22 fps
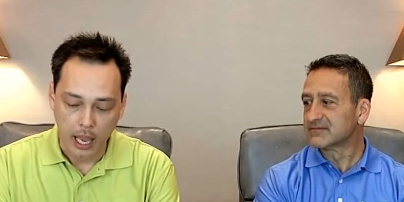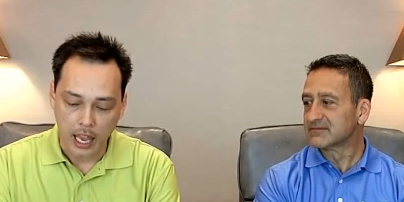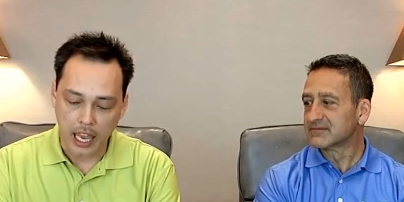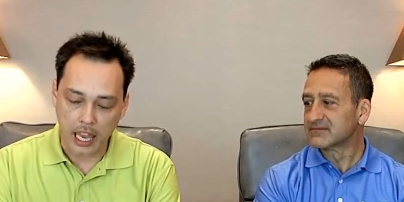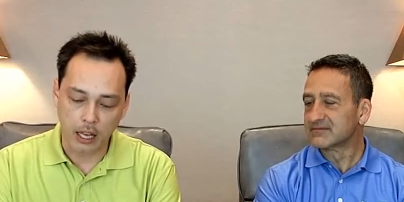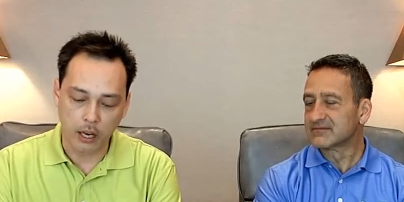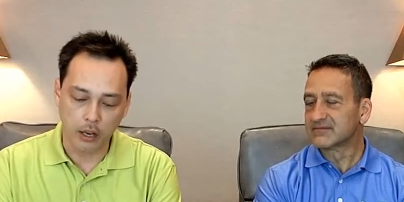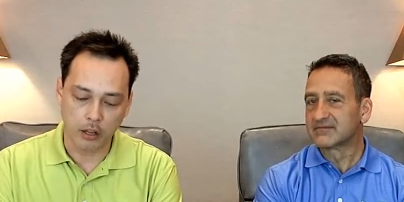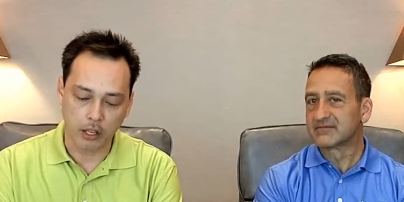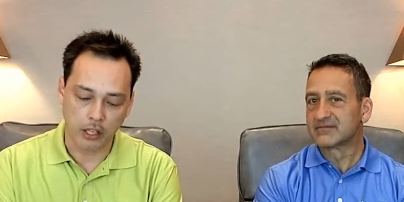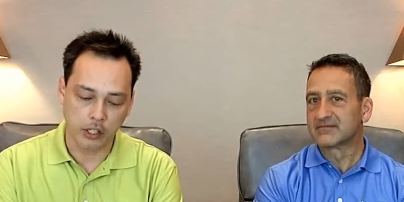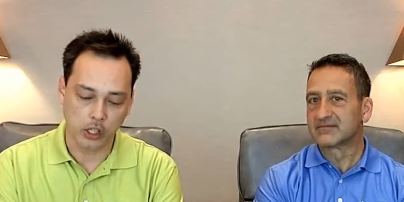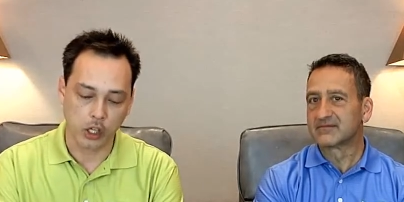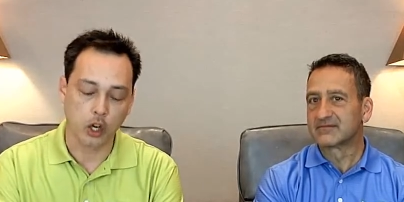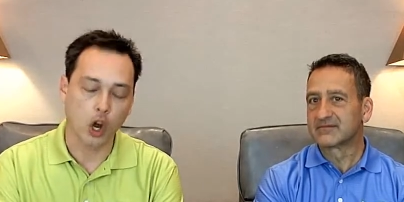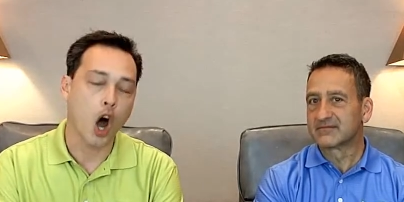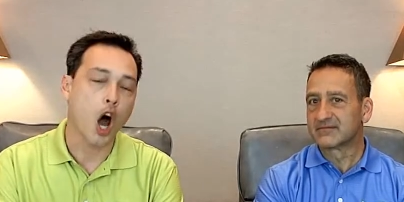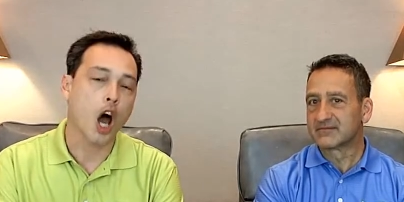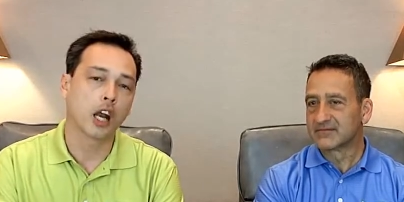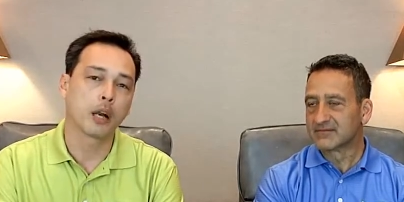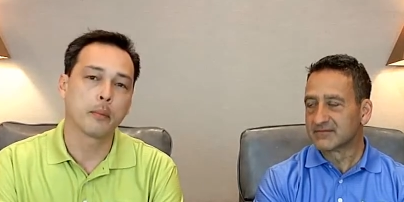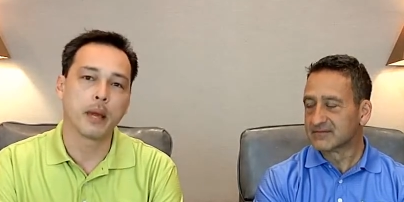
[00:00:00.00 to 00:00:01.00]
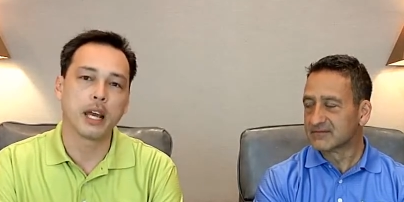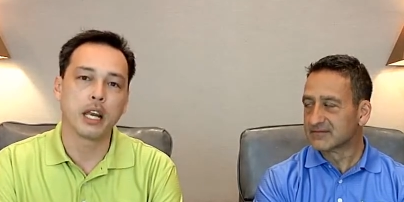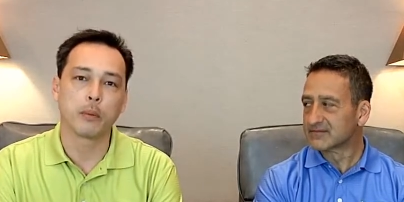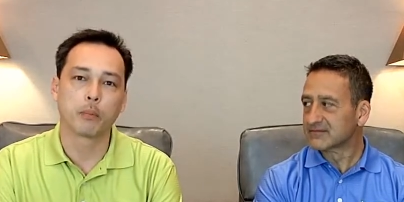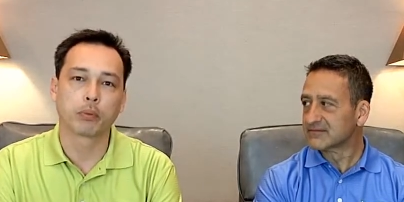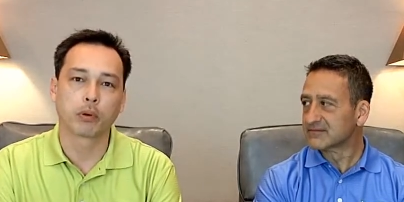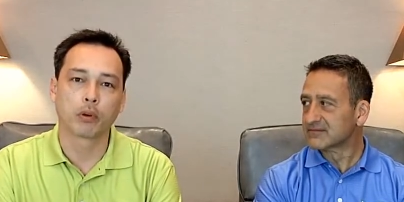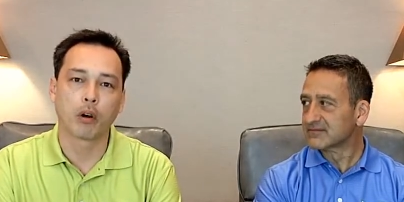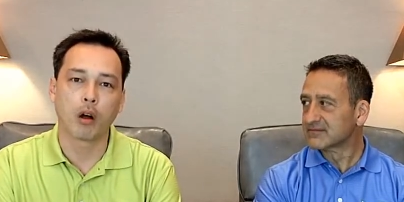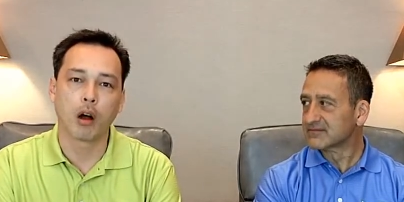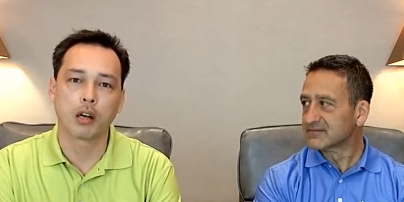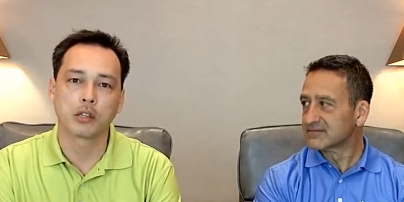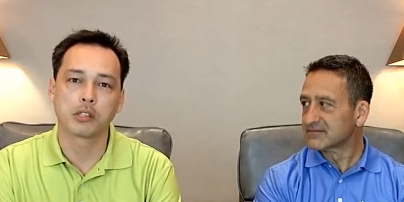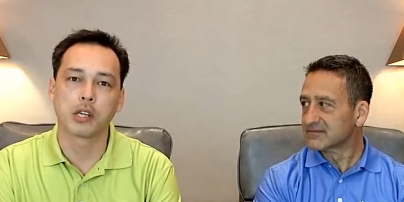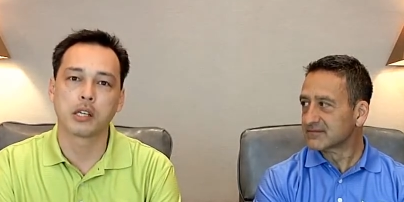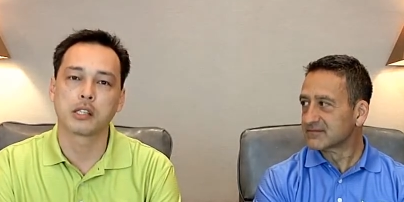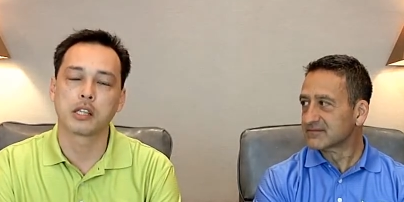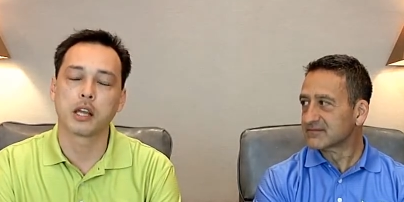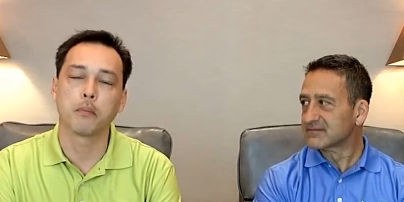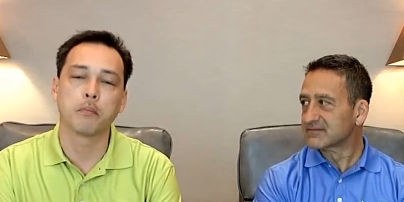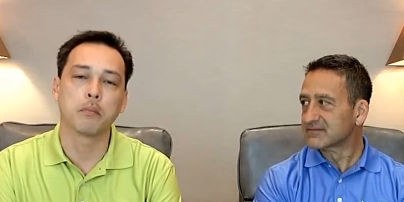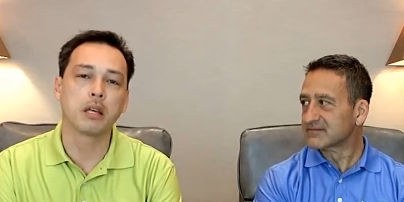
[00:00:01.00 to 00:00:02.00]
Speaker 1: It is an automated
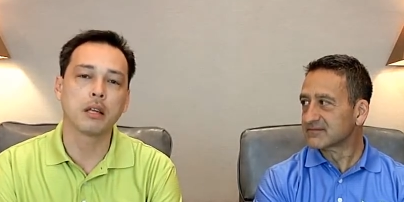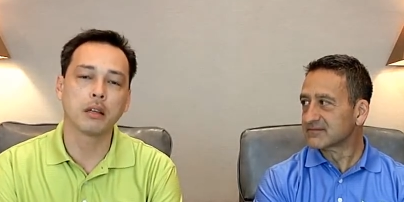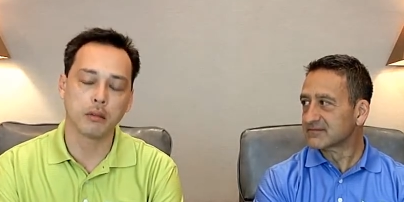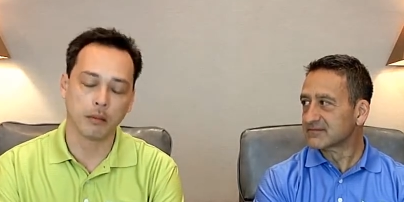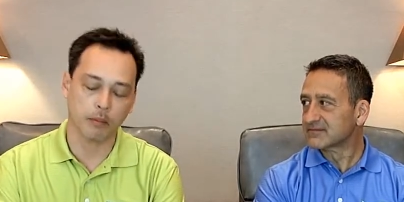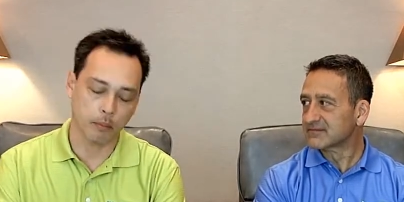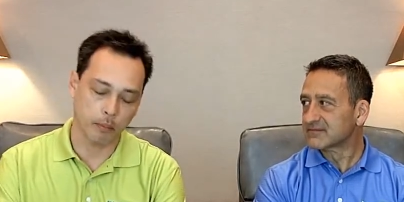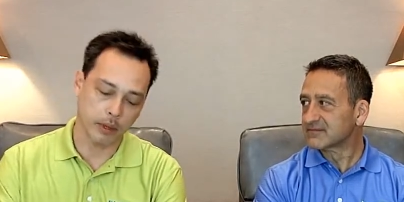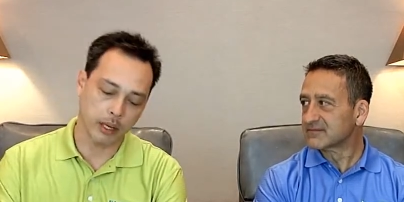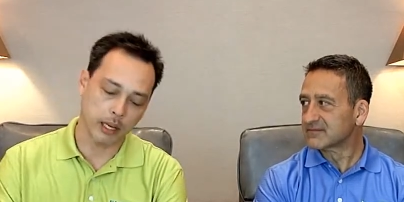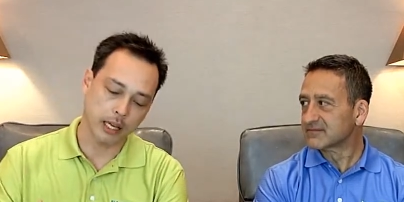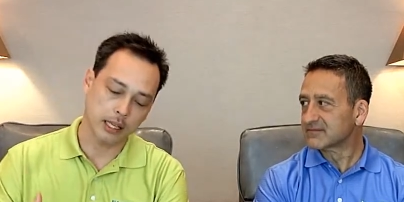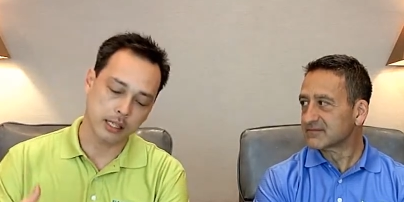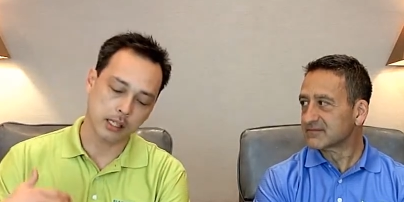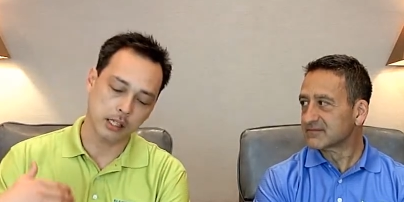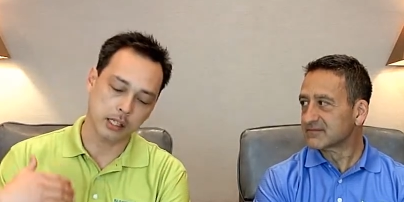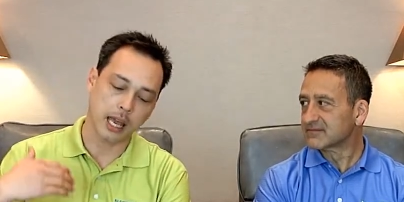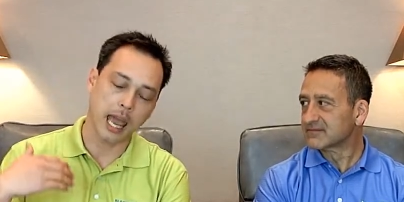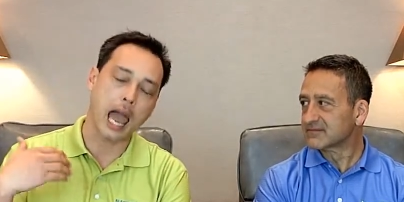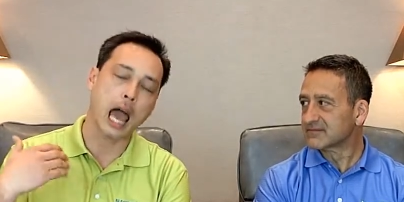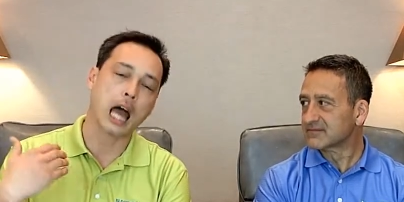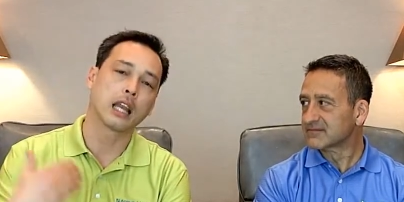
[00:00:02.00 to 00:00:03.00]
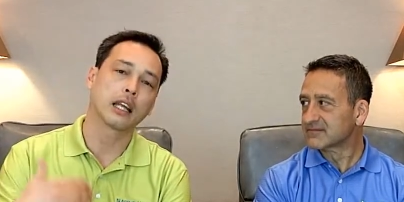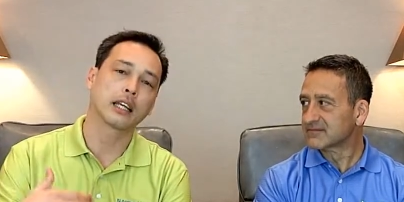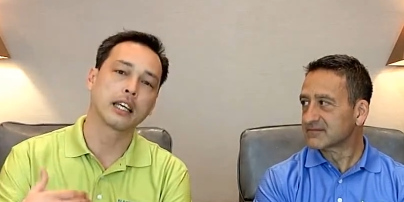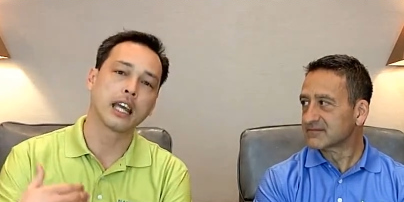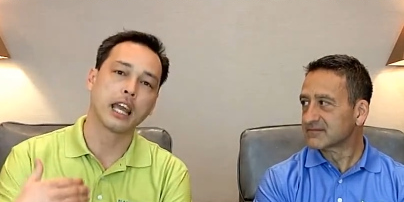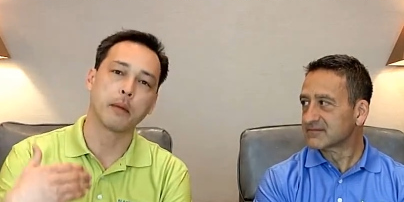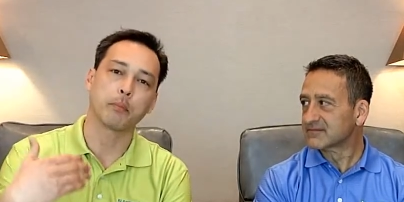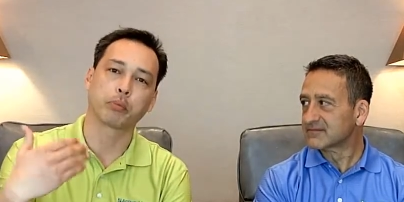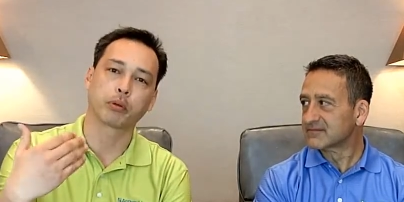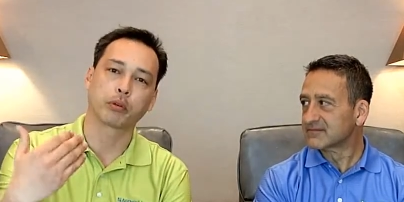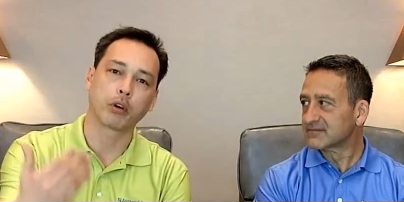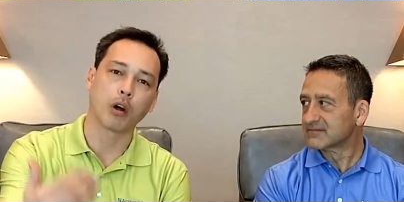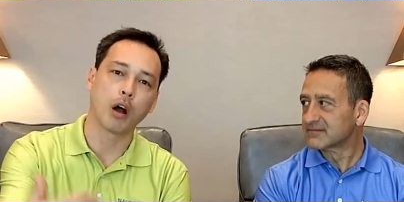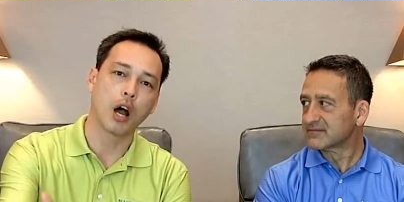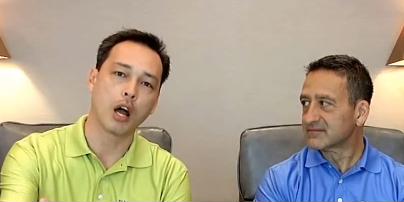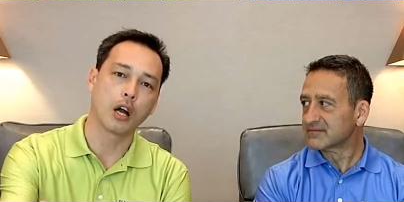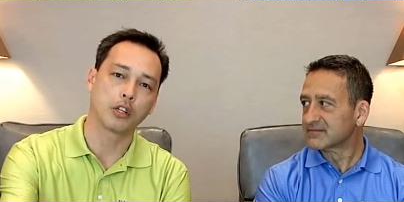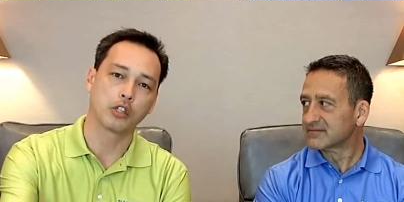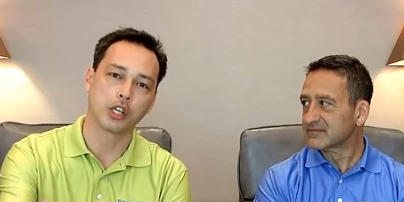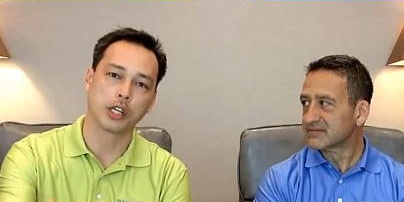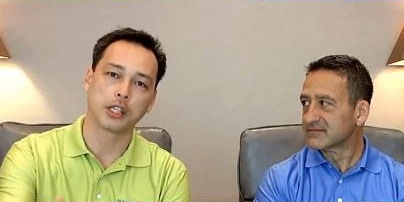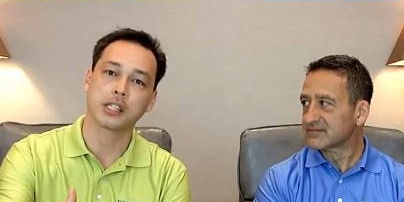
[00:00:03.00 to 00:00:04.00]
process that begins to allocate
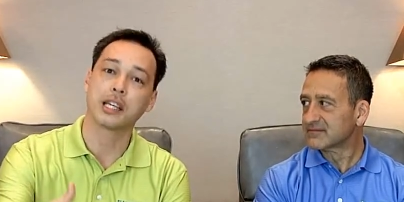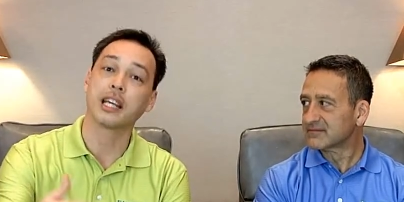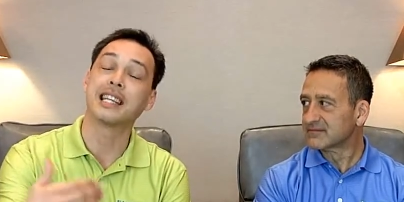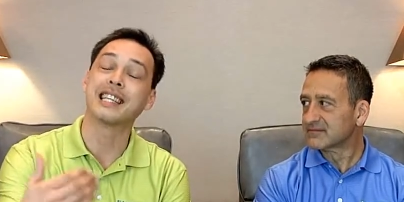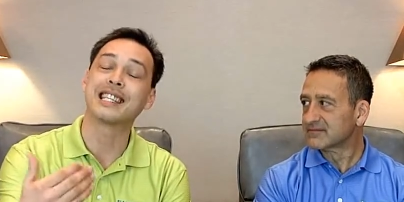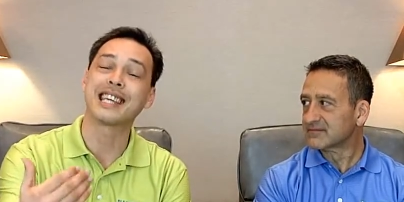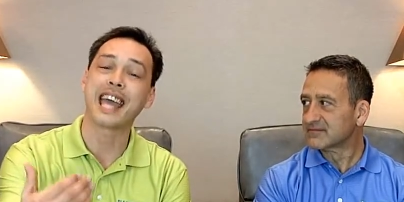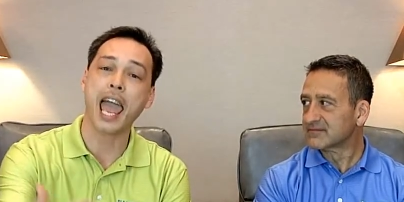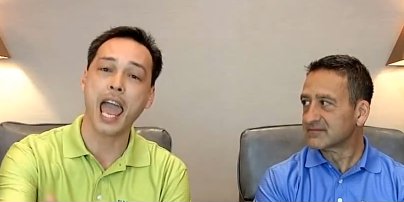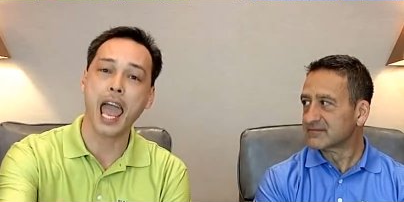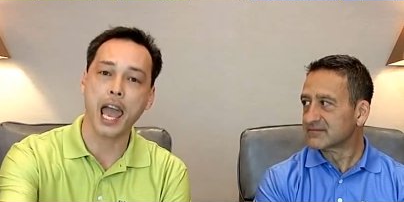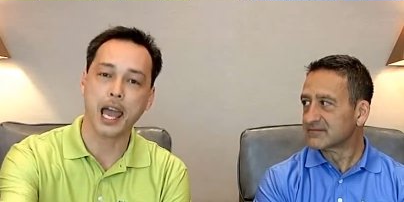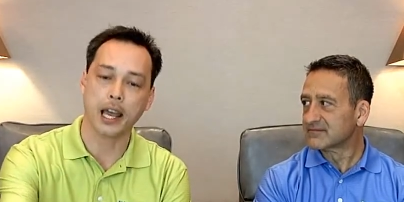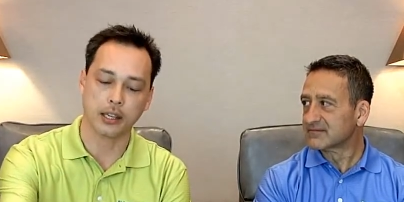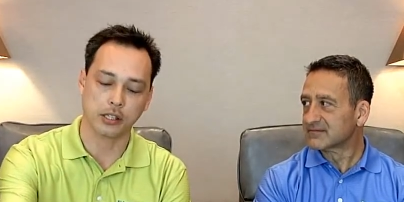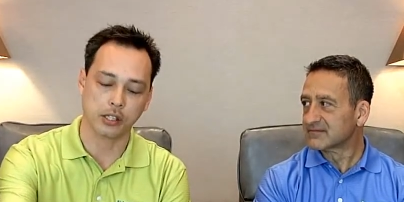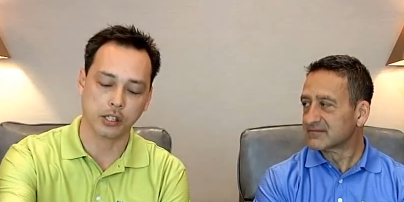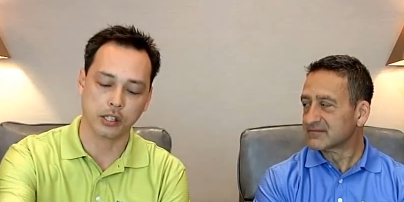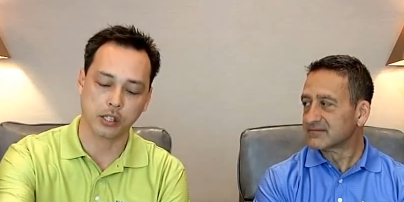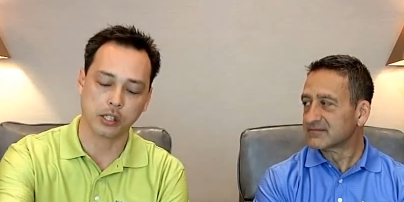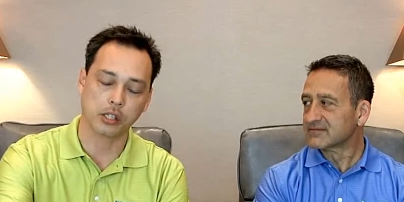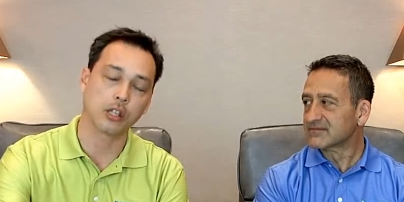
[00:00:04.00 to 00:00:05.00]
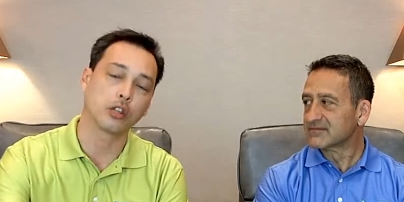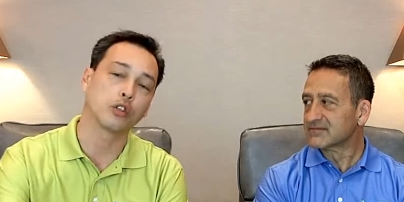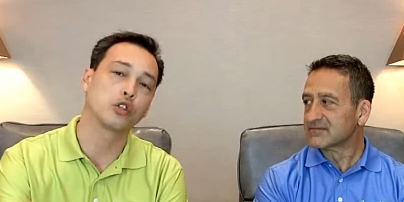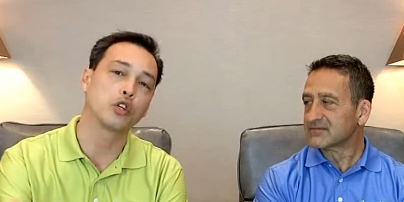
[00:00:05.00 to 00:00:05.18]
projects and tasks